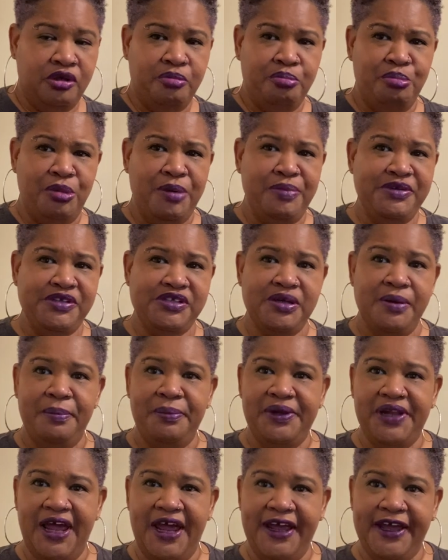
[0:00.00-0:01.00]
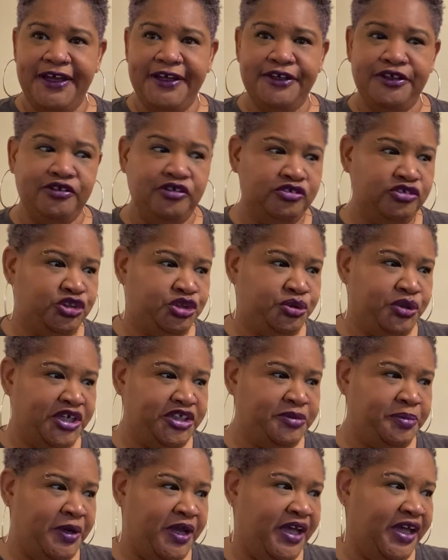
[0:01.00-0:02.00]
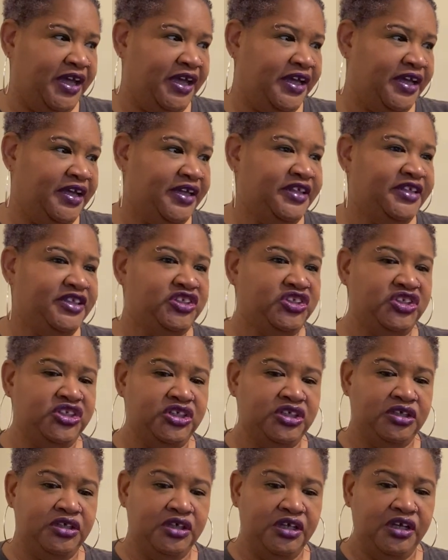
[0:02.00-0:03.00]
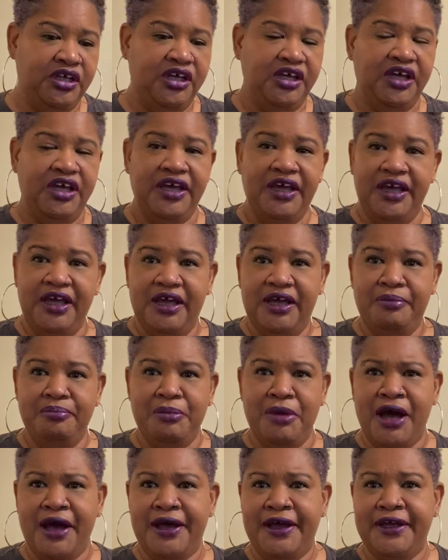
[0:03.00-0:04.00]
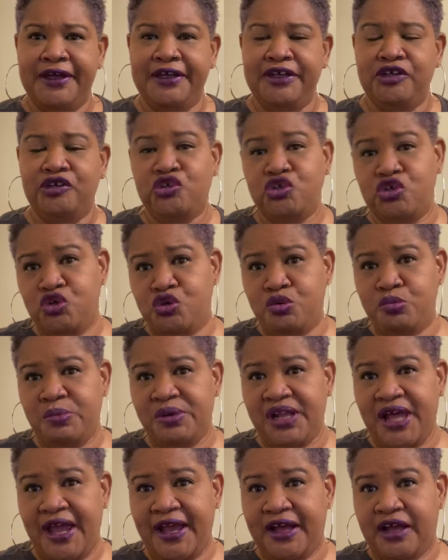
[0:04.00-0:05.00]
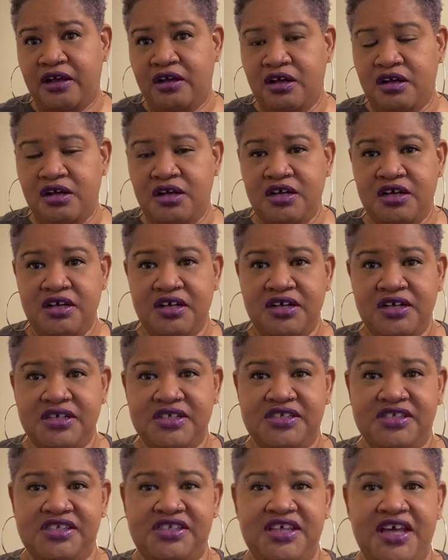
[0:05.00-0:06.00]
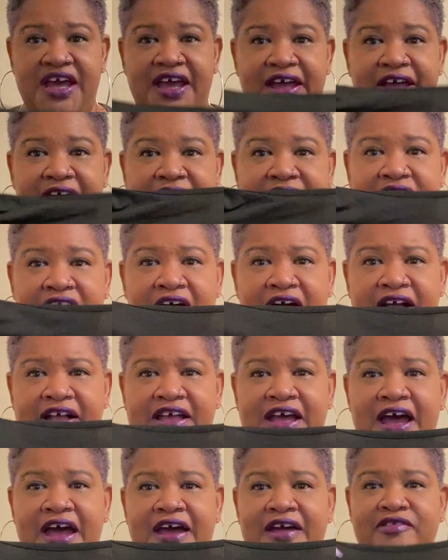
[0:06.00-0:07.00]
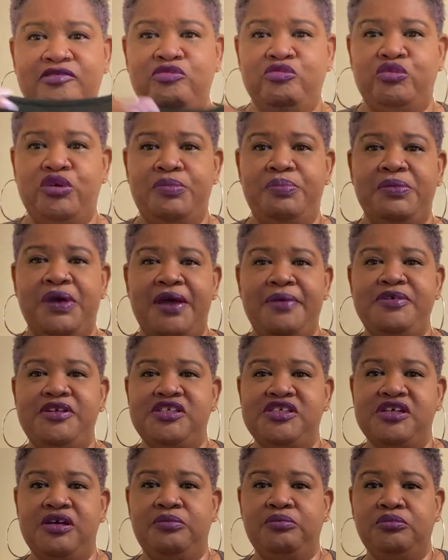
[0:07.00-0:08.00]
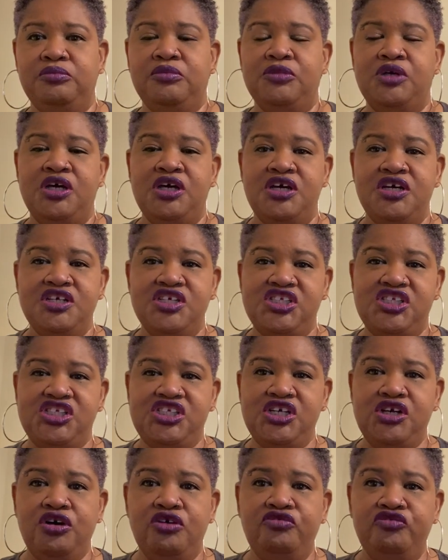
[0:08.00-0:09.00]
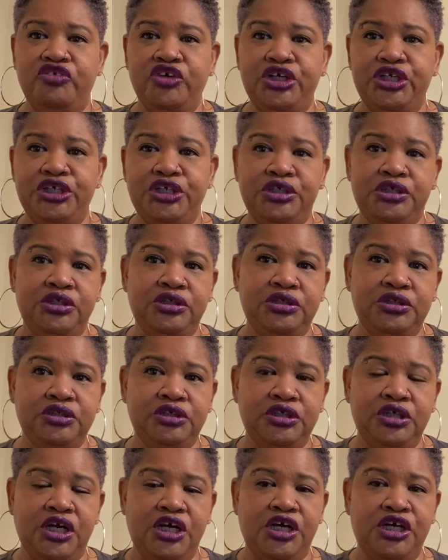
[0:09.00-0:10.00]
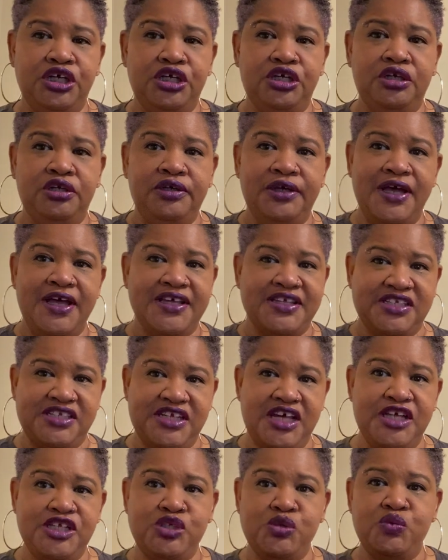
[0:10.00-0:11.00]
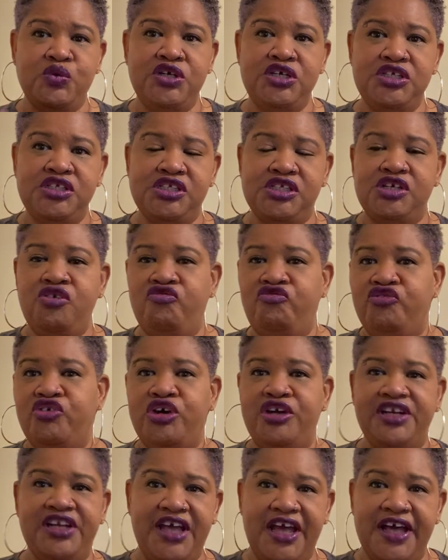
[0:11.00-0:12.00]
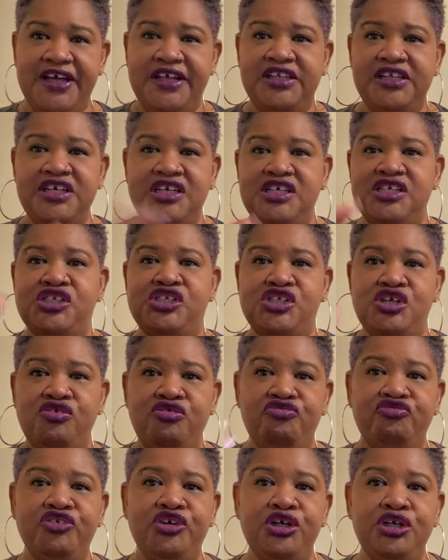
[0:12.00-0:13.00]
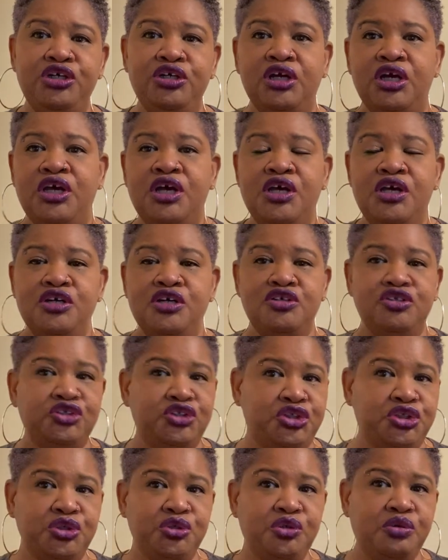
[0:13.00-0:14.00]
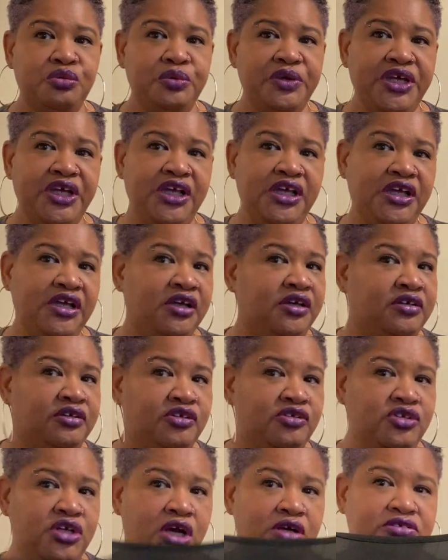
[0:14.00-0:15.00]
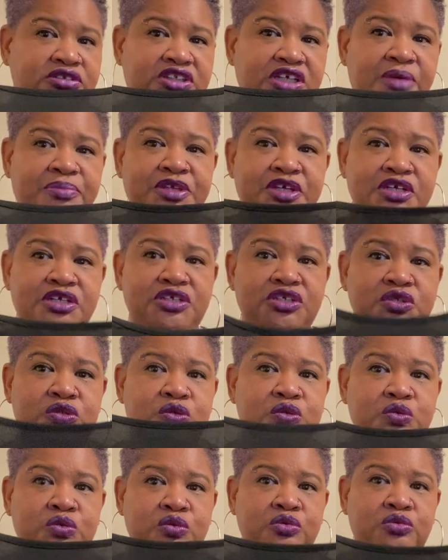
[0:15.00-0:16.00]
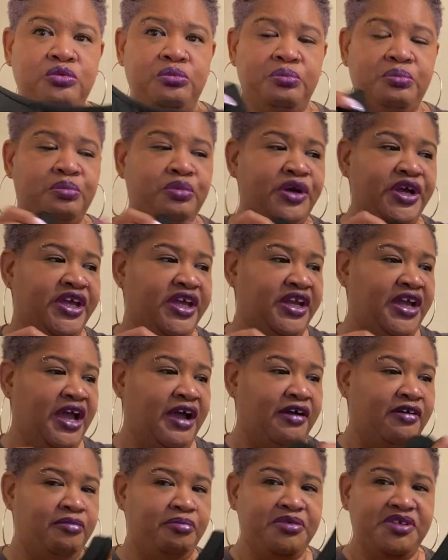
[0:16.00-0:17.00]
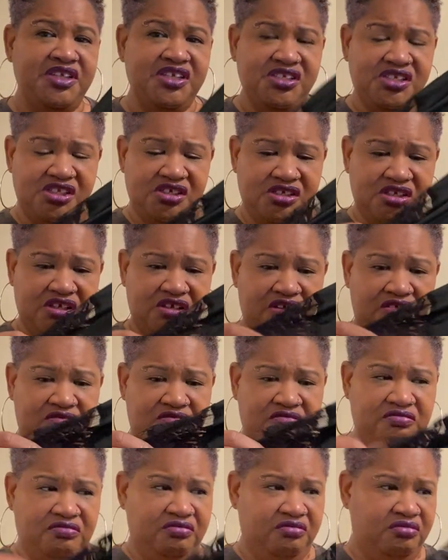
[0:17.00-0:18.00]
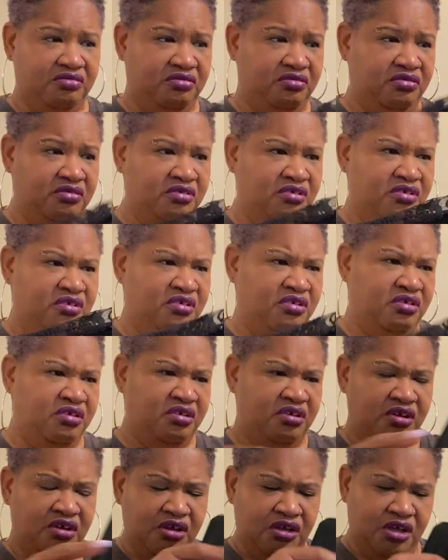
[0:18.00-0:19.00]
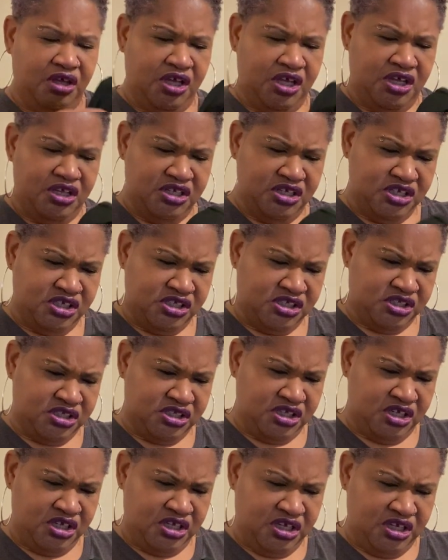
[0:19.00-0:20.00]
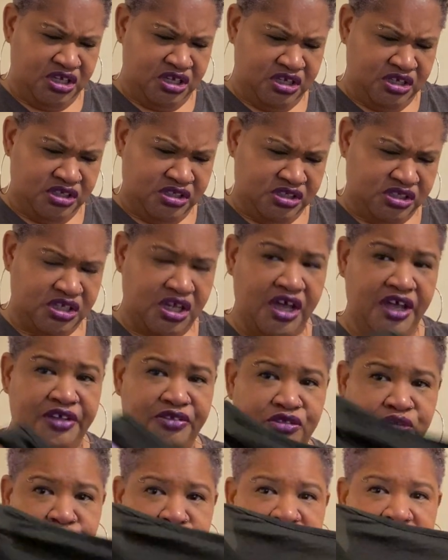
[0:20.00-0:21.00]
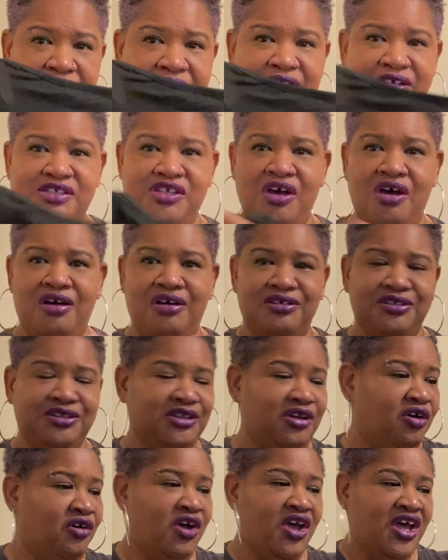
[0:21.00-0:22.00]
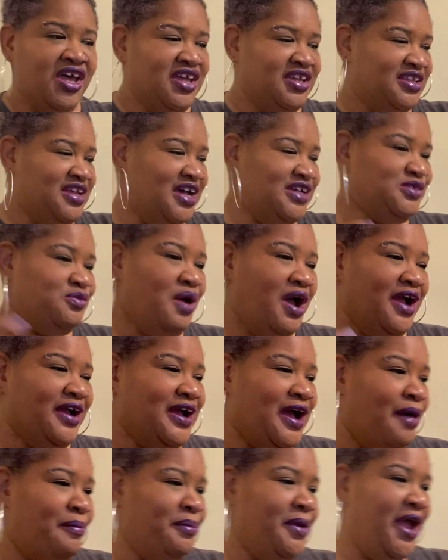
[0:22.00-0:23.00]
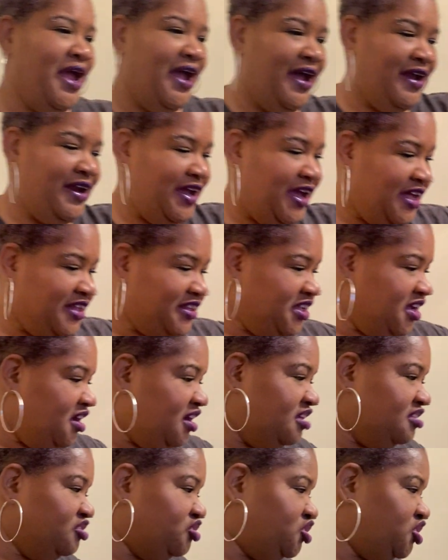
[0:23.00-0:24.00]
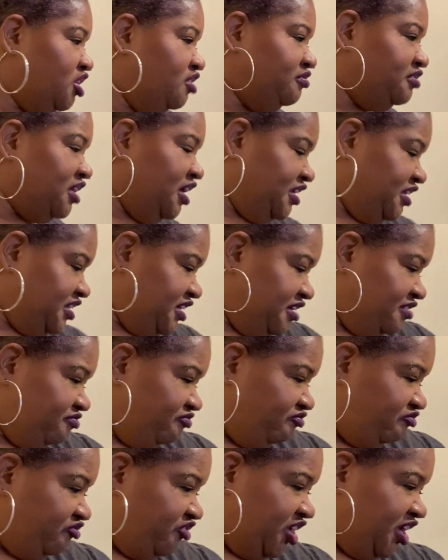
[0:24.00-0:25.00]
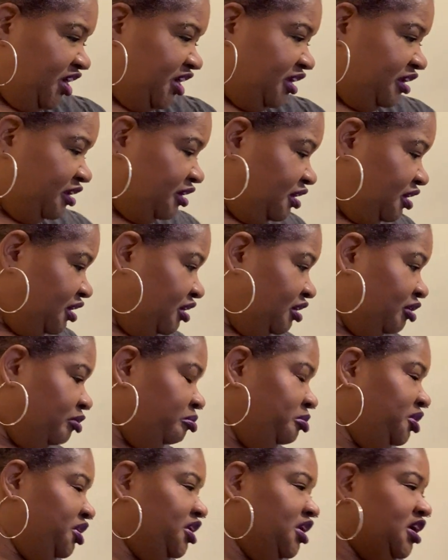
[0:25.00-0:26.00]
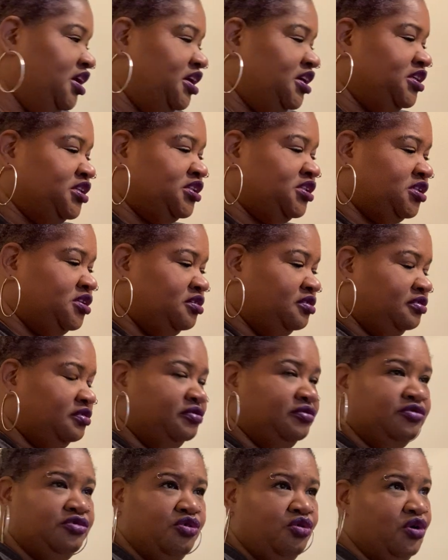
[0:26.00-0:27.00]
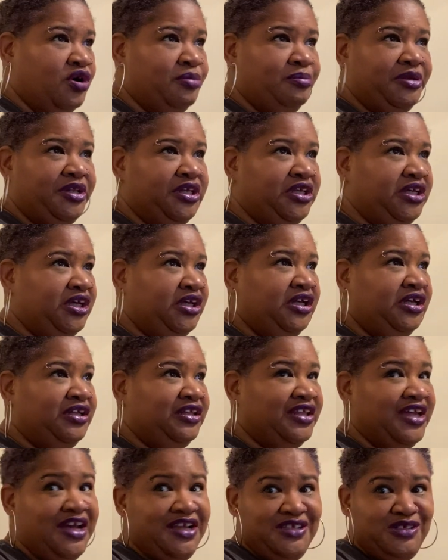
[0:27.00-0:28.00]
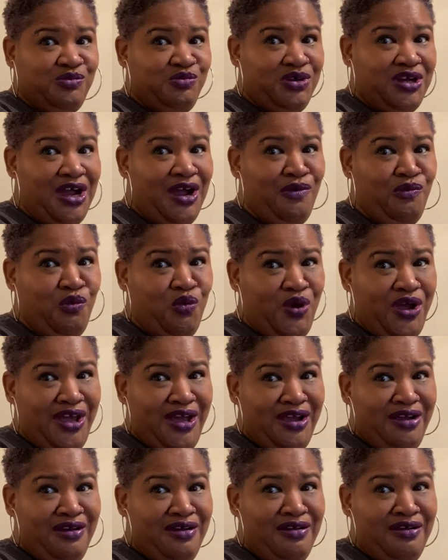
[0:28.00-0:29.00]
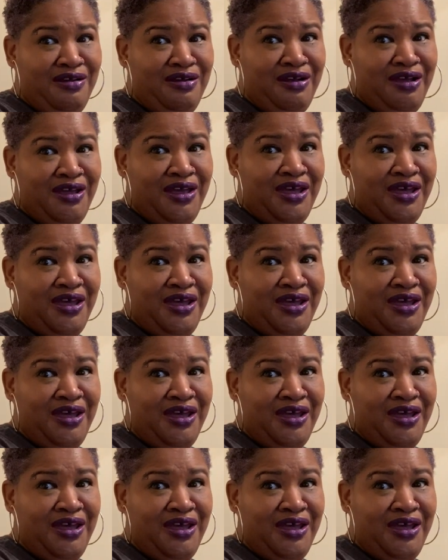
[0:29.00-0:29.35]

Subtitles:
maybe some black stretch pants and my new black Uggs that I got with maybe some silver accessories, silver necklace, silver jewelry, you know, something to bring it out. But this is cute. And this is a 3X also. That's why I got mad at the other shirt that didn't fit. Because normally that's what I wear